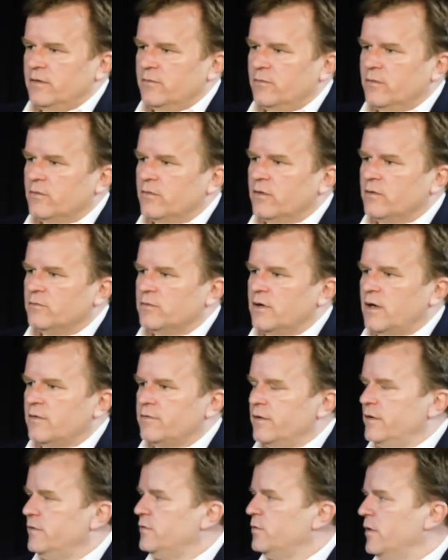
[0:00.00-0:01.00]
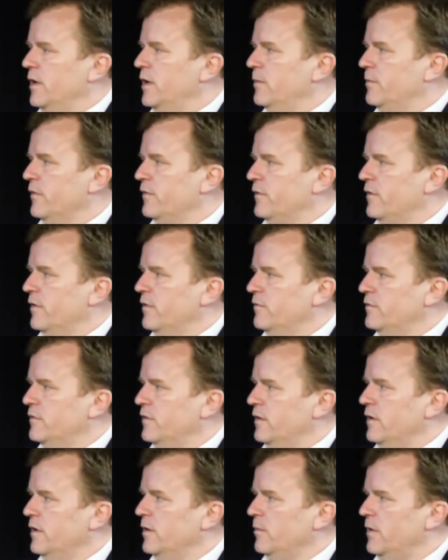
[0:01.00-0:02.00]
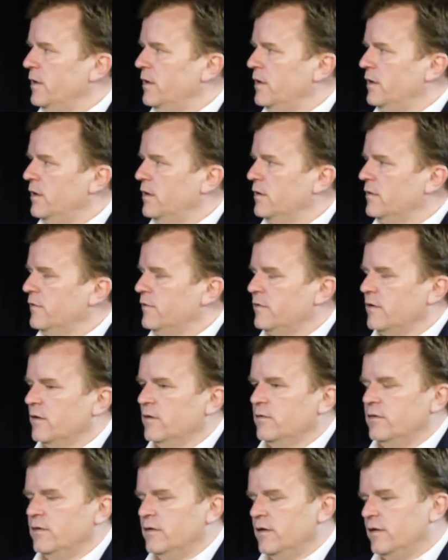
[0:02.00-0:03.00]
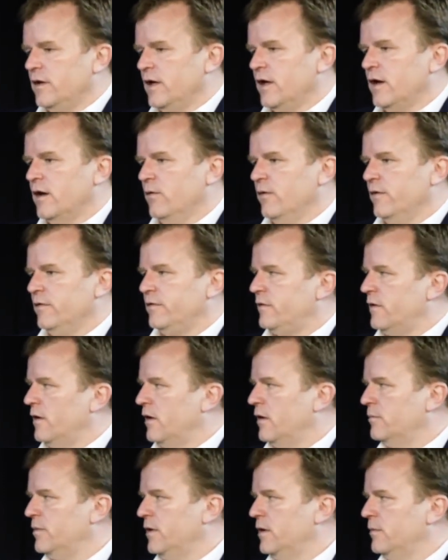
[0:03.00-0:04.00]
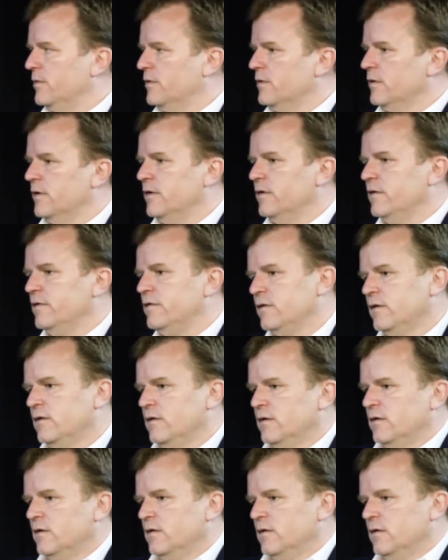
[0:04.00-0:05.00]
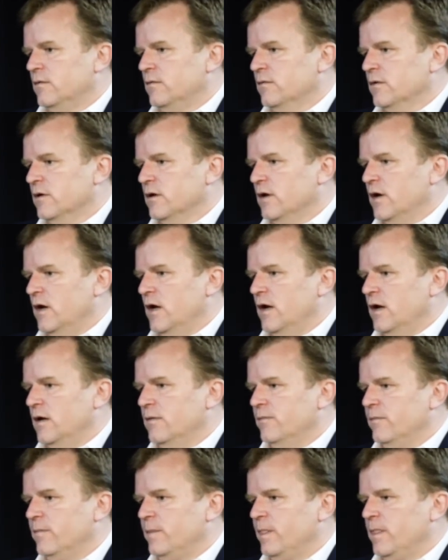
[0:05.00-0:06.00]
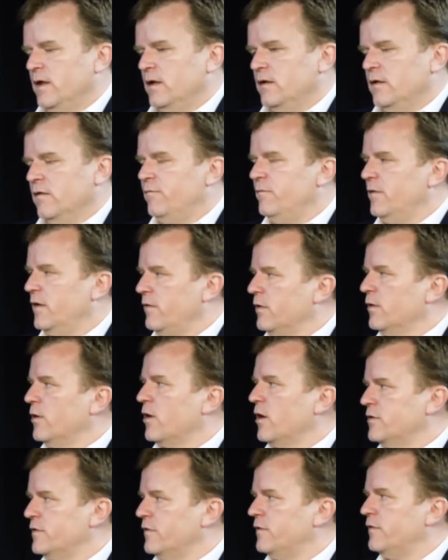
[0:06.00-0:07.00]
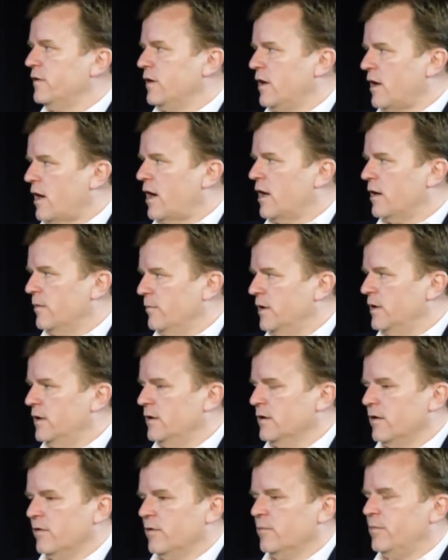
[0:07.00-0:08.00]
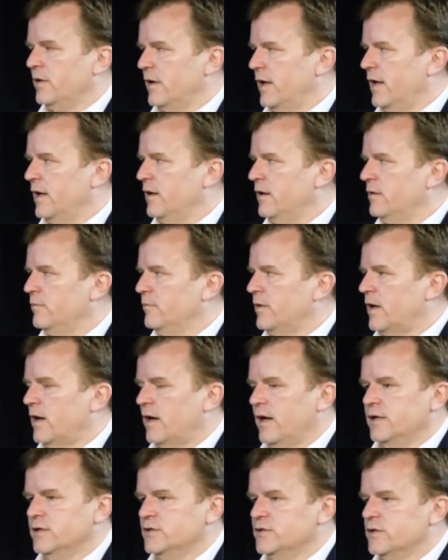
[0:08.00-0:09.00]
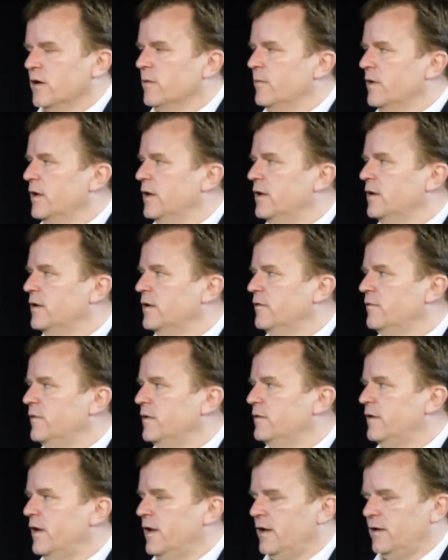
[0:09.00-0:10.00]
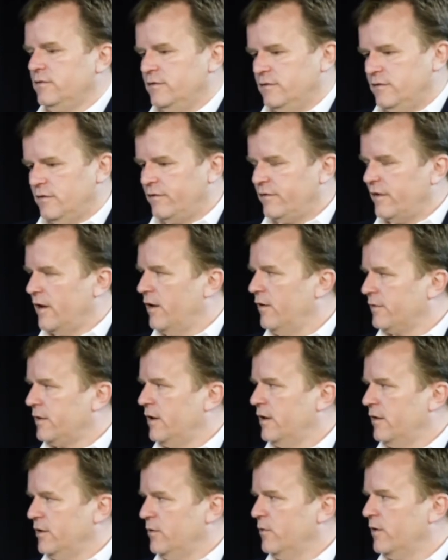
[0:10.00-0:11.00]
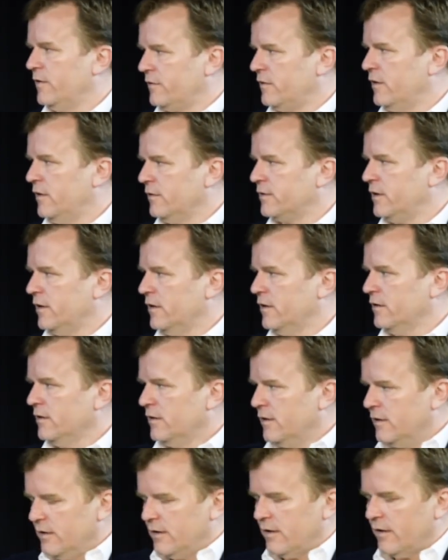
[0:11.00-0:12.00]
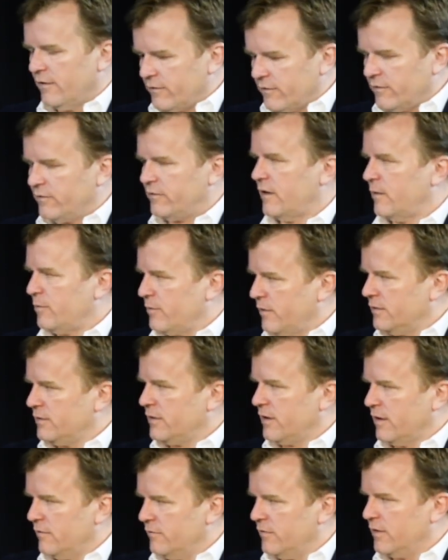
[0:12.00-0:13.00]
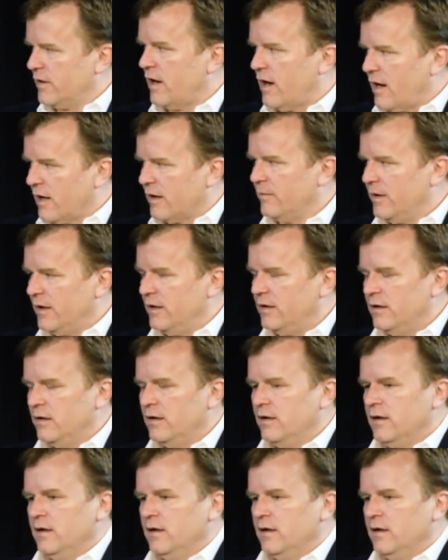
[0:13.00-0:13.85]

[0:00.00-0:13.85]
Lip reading: we're roughly 20% of GDP. So the thing I always tell people is we're the 5th largest economy on the planet behind Germany. If you take just healthcare, U.S. healthcare as a separate kind of economy,